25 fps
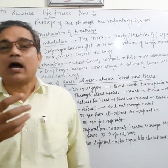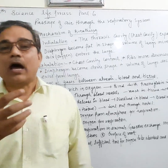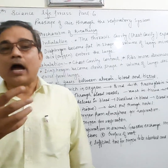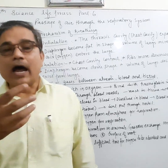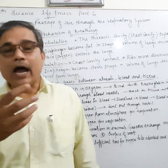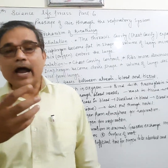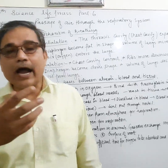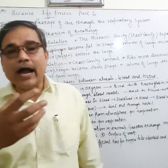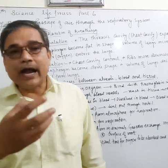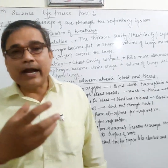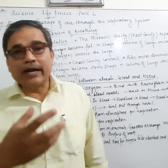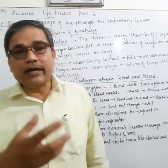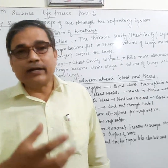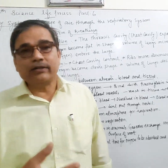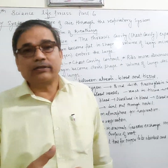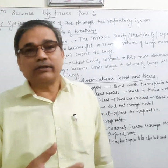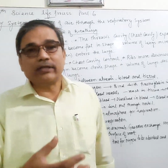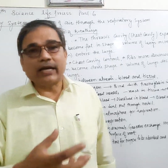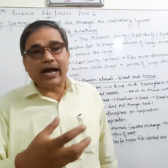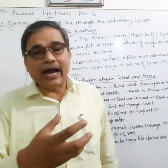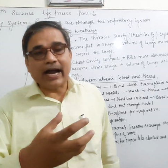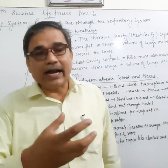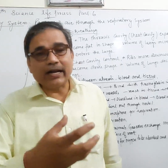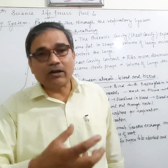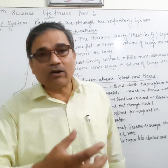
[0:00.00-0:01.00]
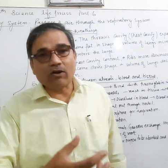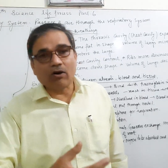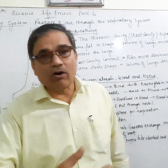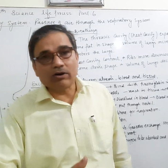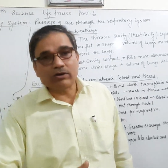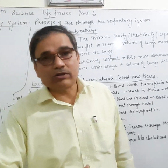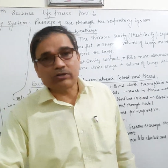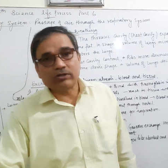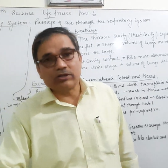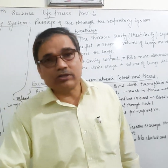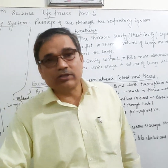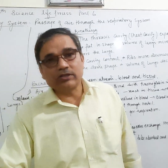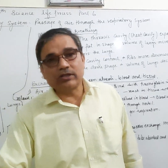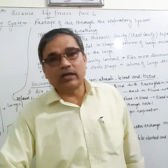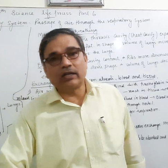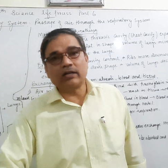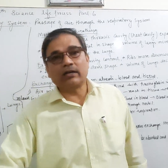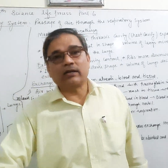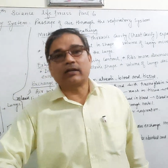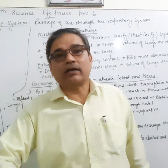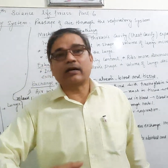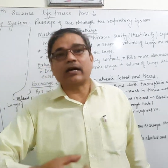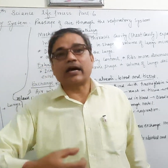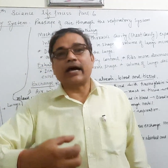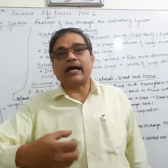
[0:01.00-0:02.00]
and that
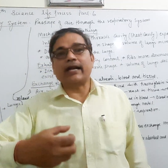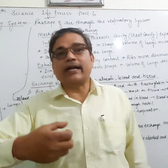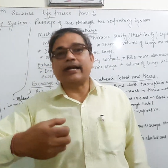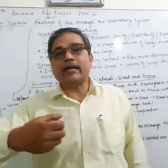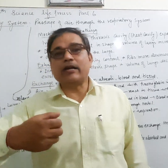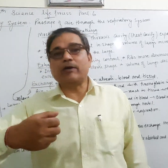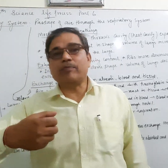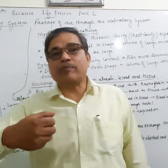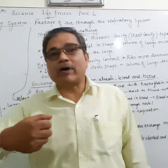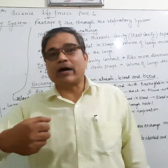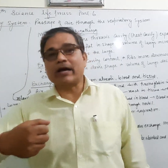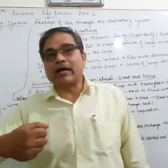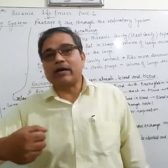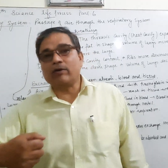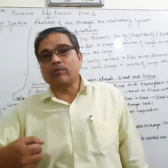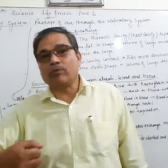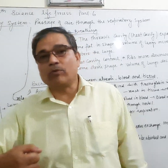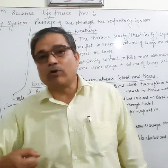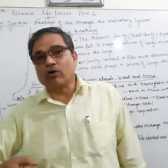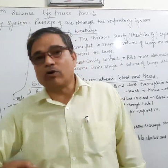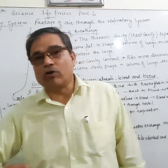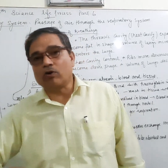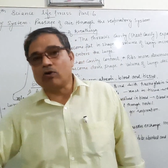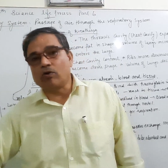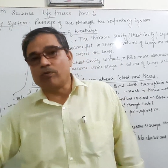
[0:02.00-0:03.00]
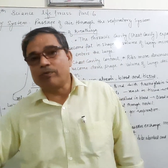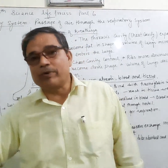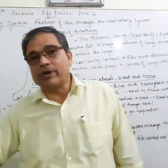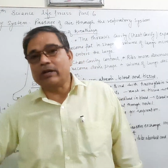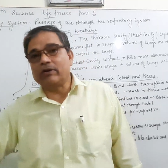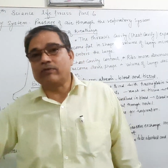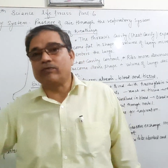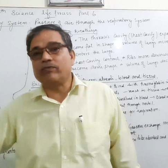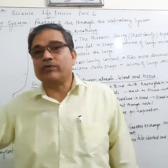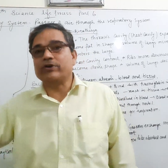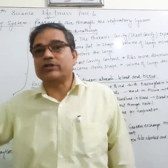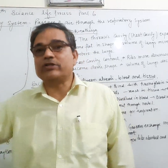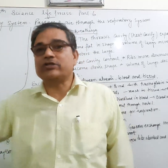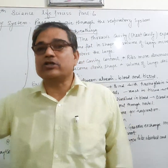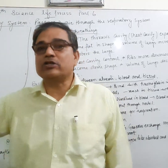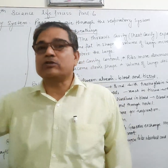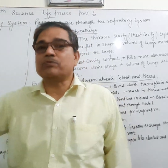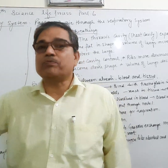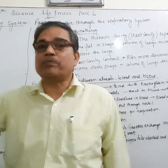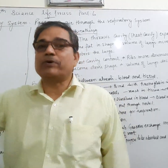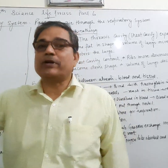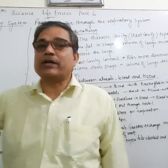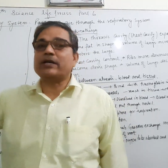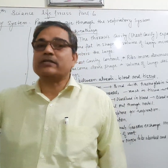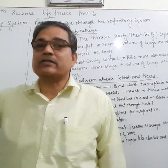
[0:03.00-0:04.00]
oxygen carried by hemoglobin which
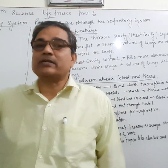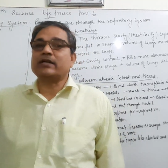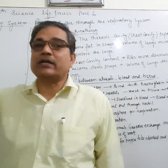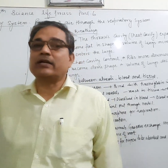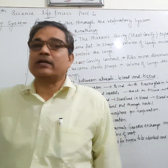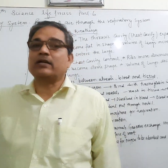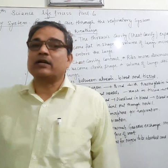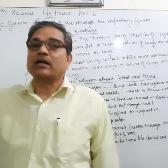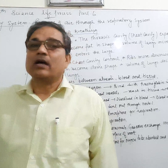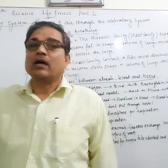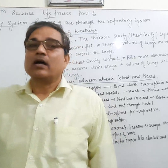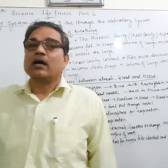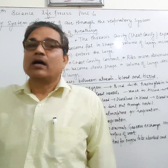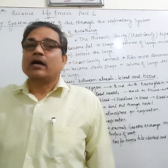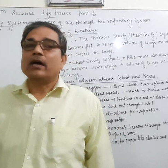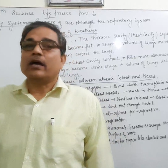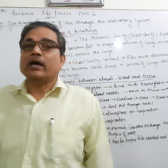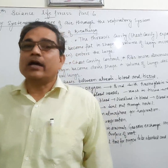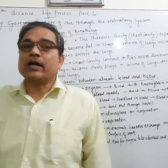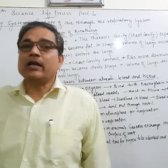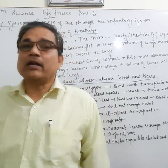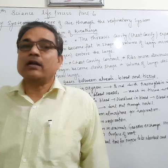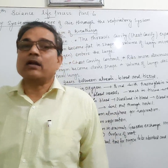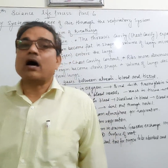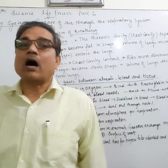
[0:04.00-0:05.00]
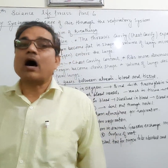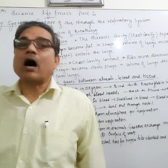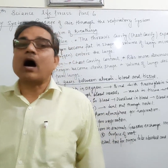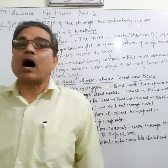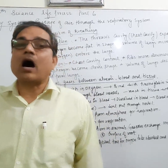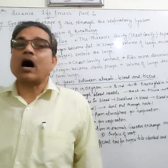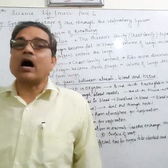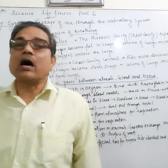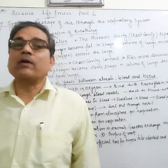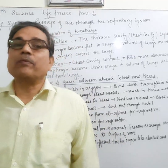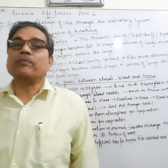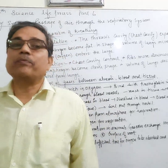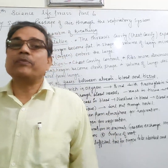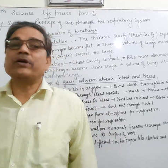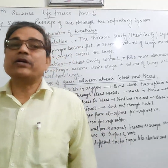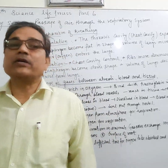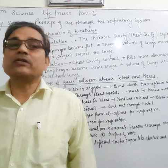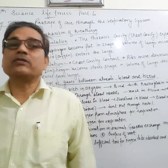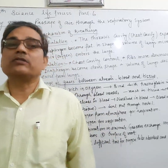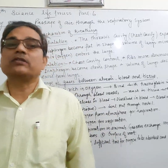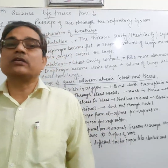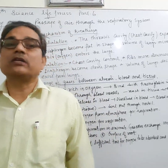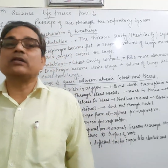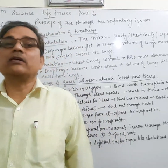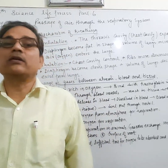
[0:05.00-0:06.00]
is present in
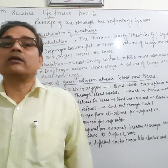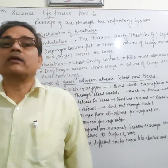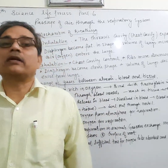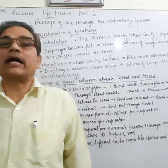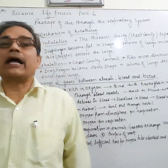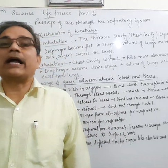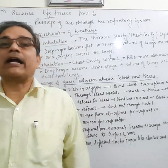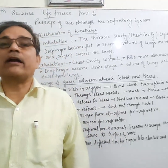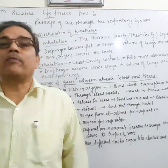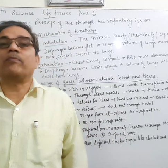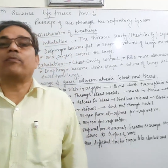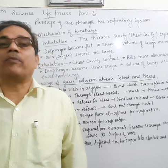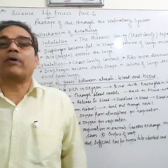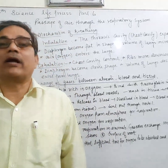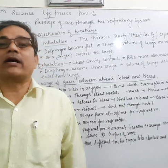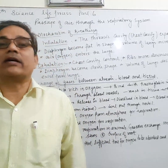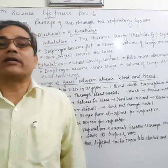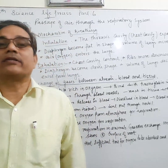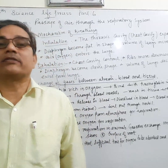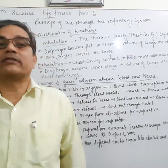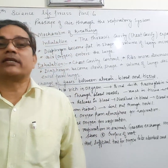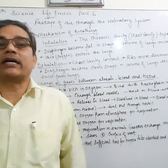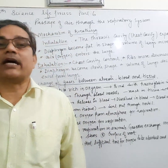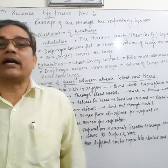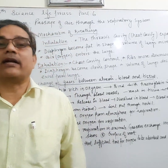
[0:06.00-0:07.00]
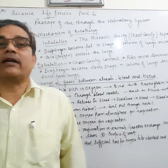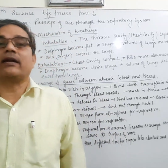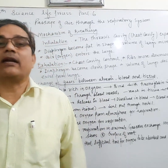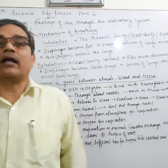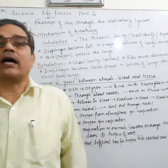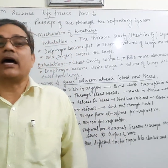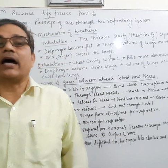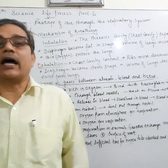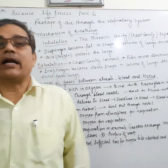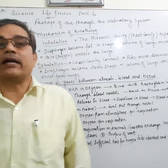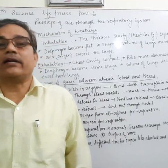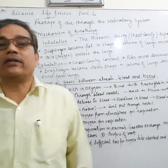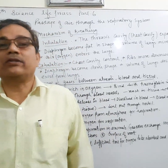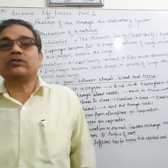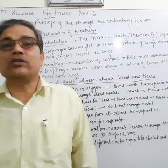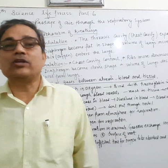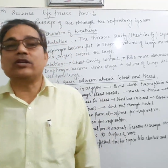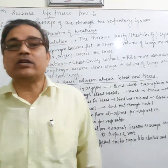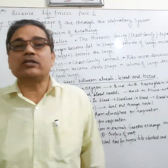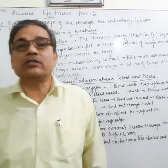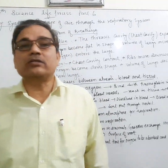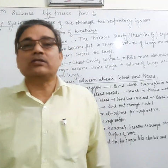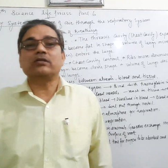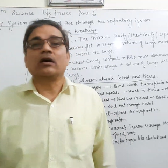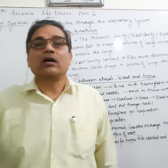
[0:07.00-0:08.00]
RBC, red blood cell, and
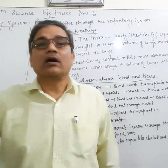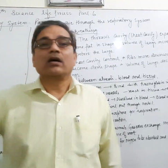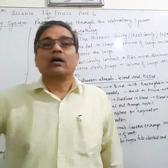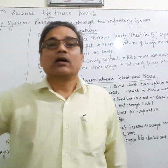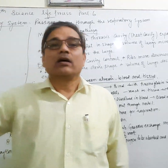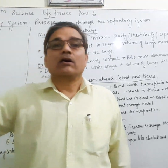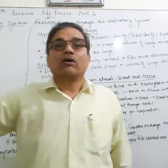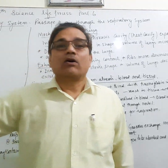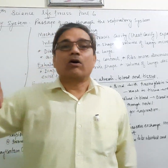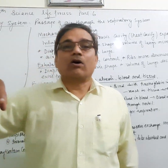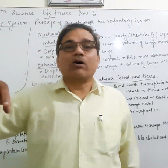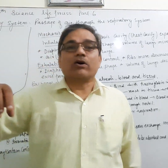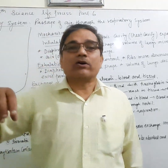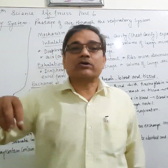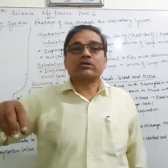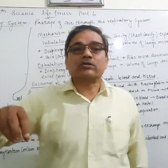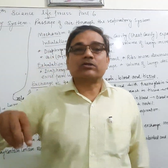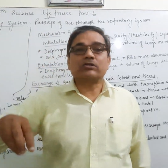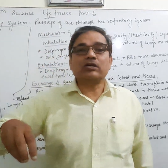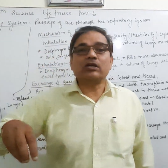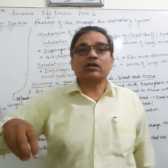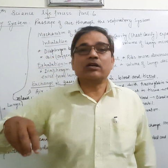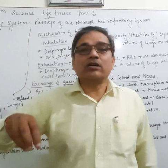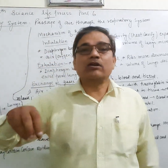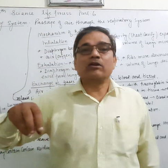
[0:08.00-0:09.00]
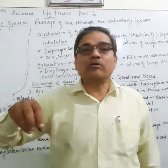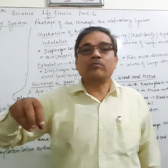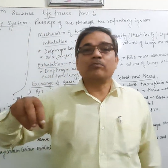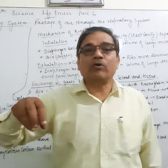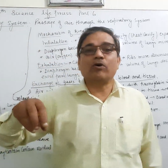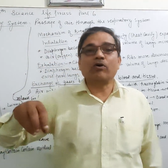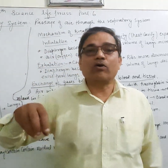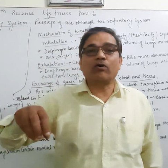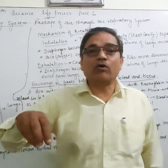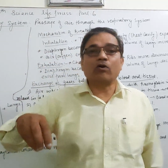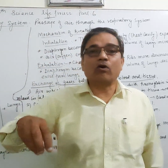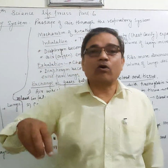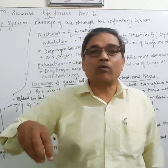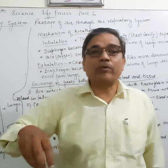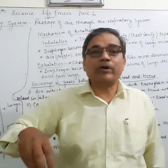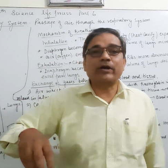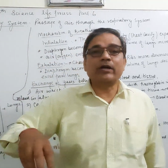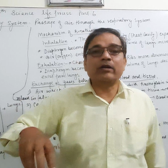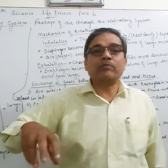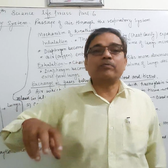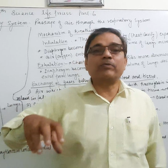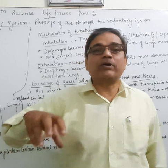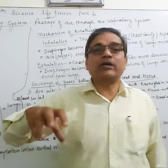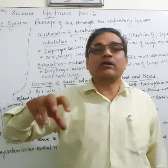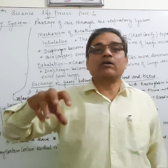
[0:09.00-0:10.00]
this
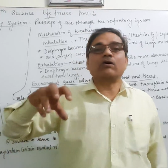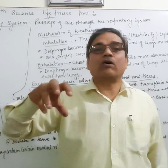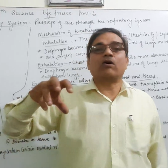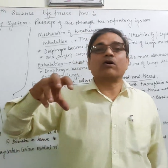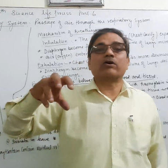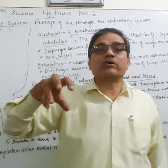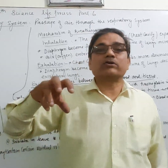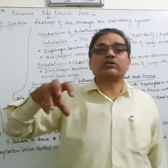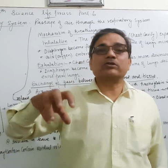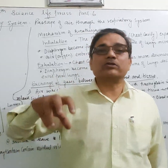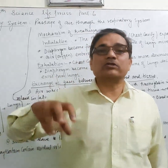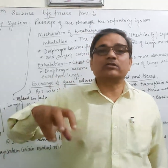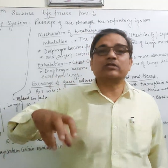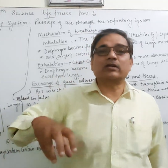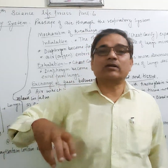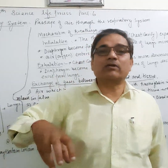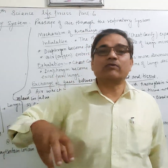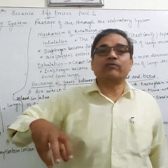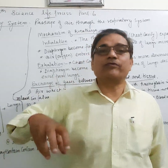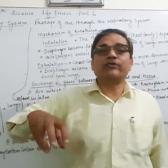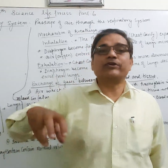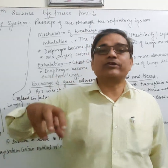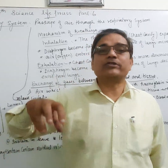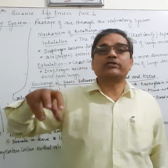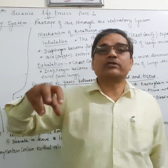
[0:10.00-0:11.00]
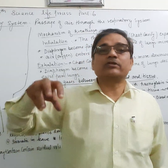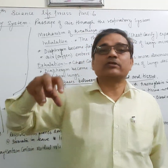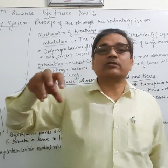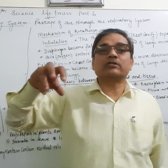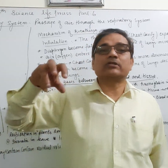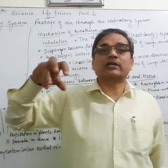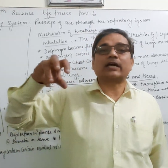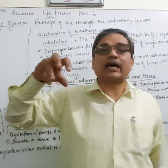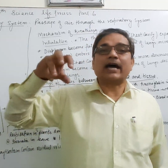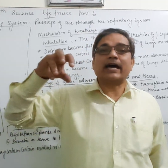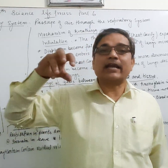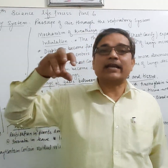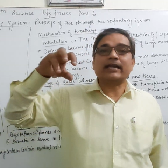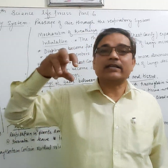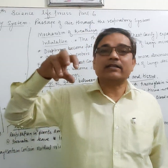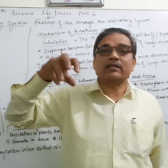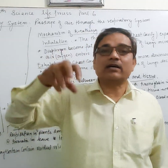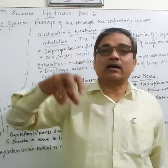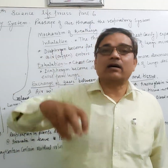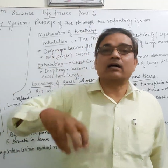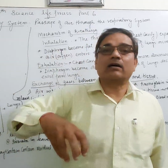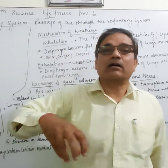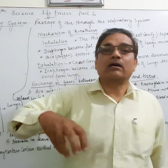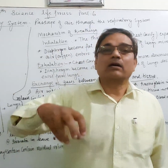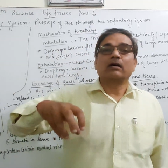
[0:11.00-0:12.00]
oxyhemoglobin mean oxygen which is carry
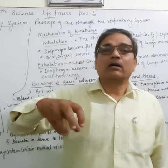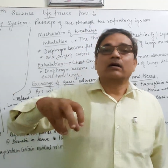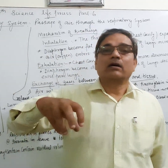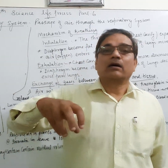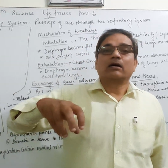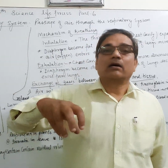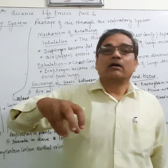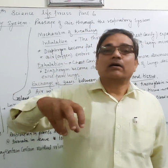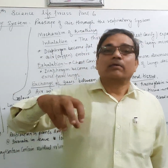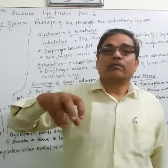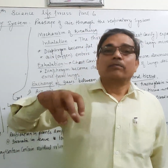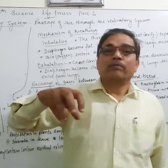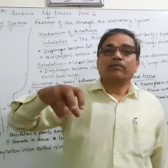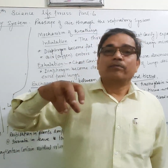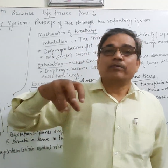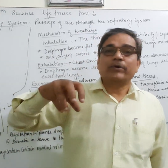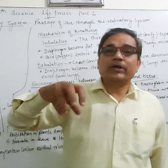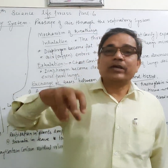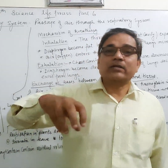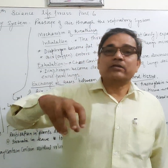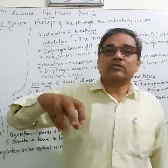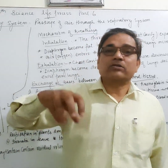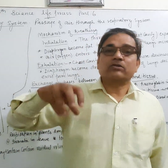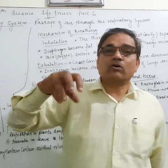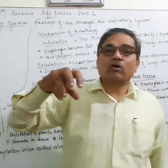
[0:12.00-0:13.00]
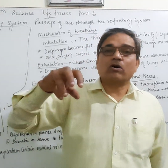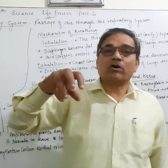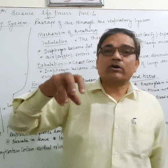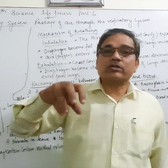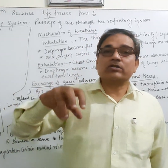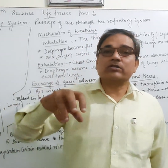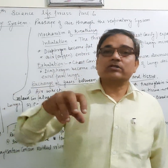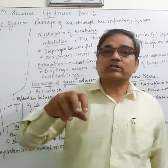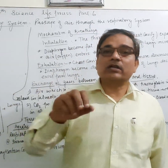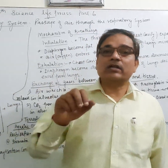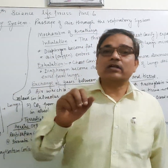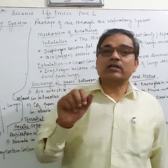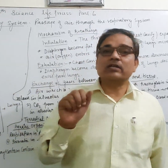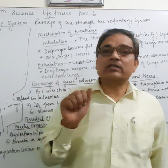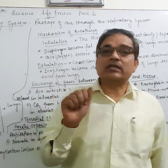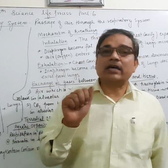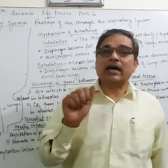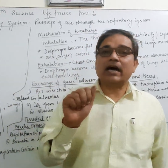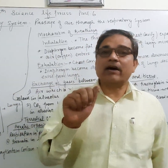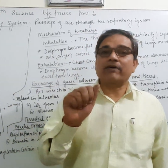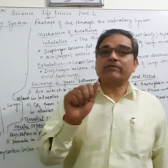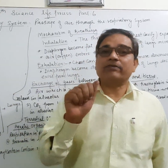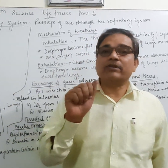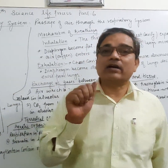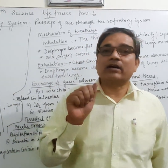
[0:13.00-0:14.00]
the means oxygen is
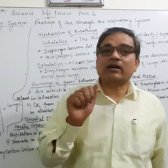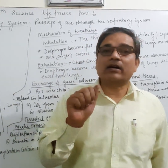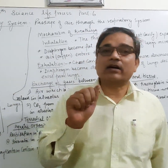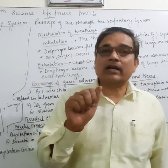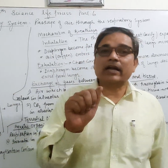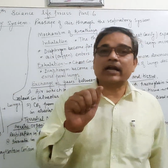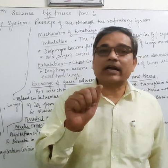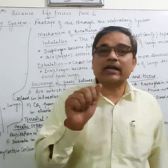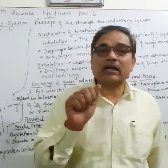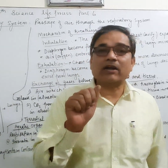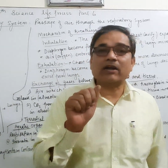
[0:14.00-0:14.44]
have the great